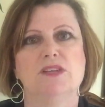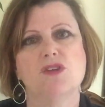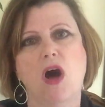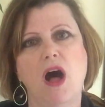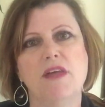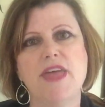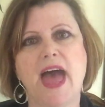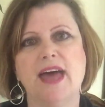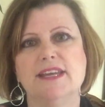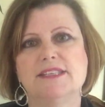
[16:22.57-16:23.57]
So all
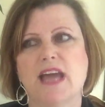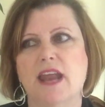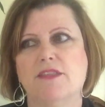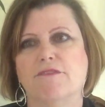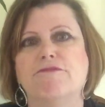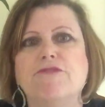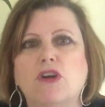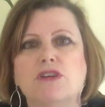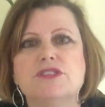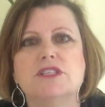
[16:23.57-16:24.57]
that is kind of the
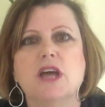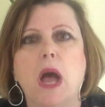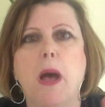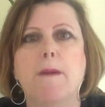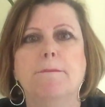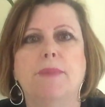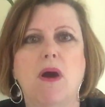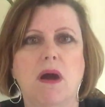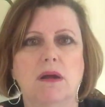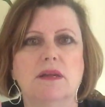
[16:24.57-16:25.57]
first
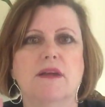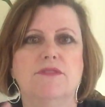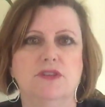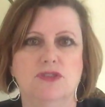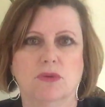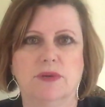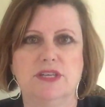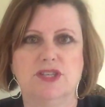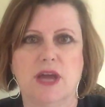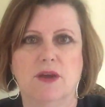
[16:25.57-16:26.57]
part of the jewelry
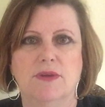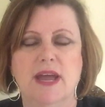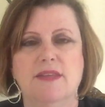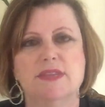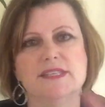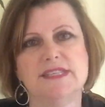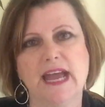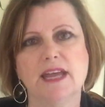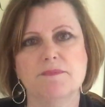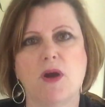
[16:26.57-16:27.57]
show. The
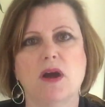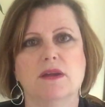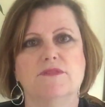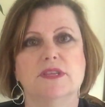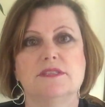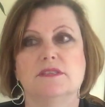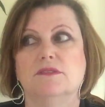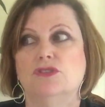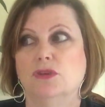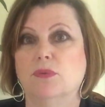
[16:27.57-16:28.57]
second part of this
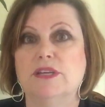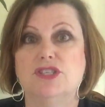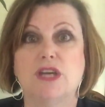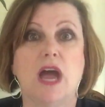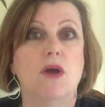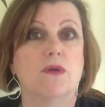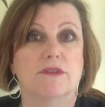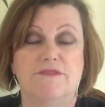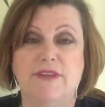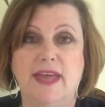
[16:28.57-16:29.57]
jewelry show or
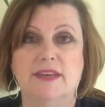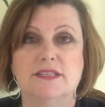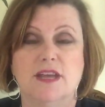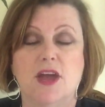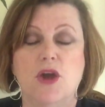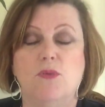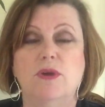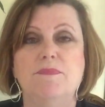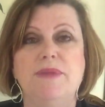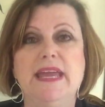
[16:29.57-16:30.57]
event
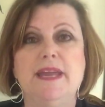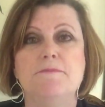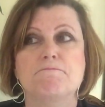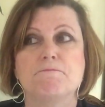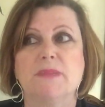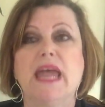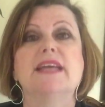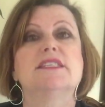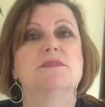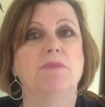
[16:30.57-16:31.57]
would be
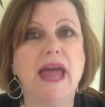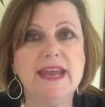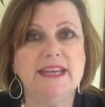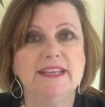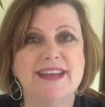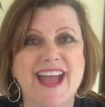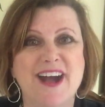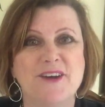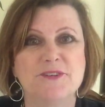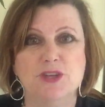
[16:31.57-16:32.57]
explaining.
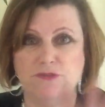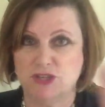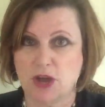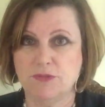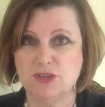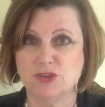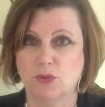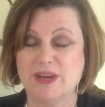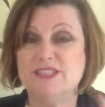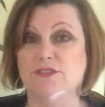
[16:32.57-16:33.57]
Now you've shown the
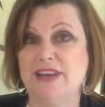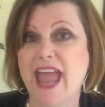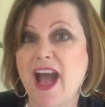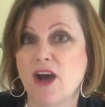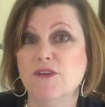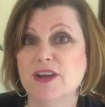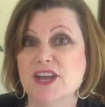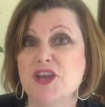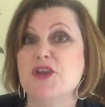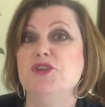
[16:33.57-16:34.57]
jewelry, so now
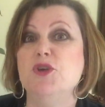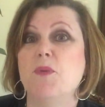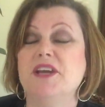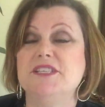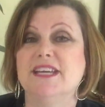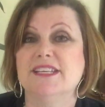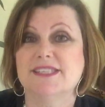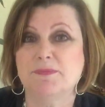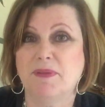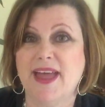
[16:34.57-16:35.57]
you want to
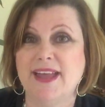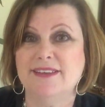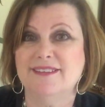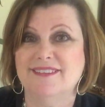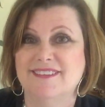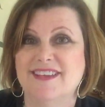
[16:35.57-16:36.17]
explain